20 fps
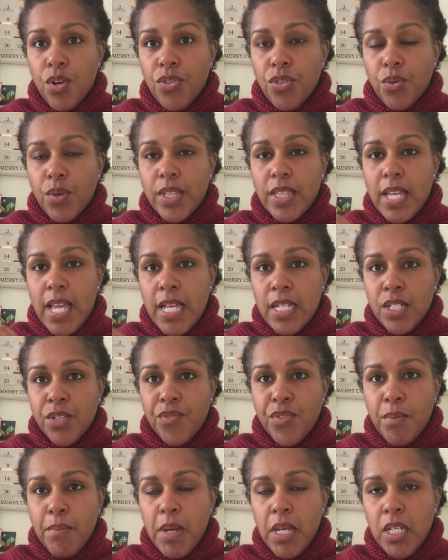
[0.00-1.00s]
or at the end
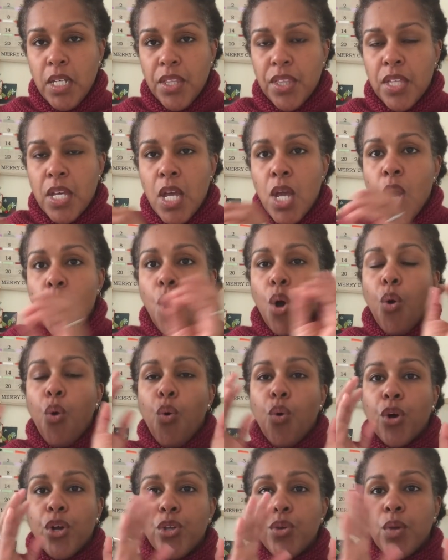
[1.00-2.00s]
of the month,
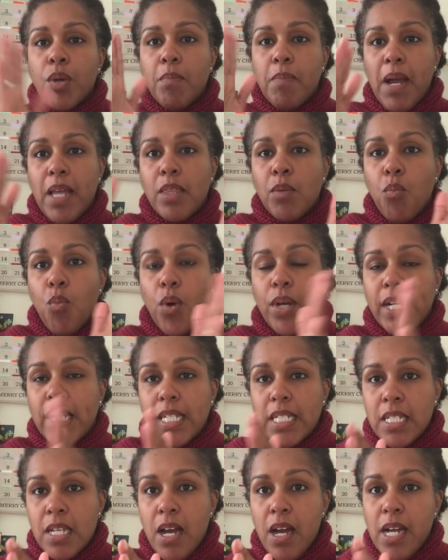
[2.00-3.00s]
or you can buy them one
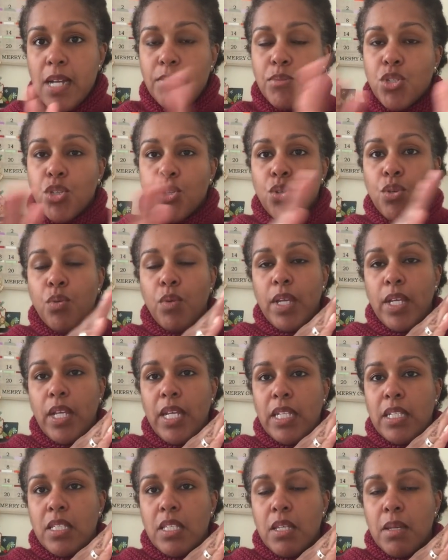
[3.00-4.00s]
at a time. So you,
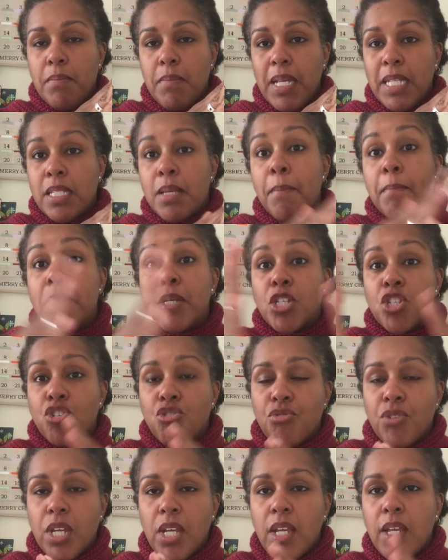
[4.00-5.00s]
it's a, it's a
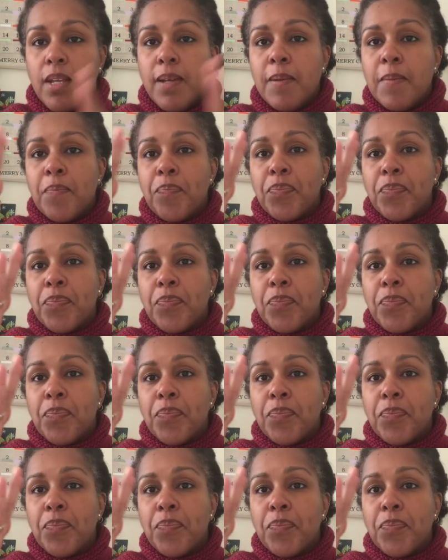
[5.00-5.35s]
mystery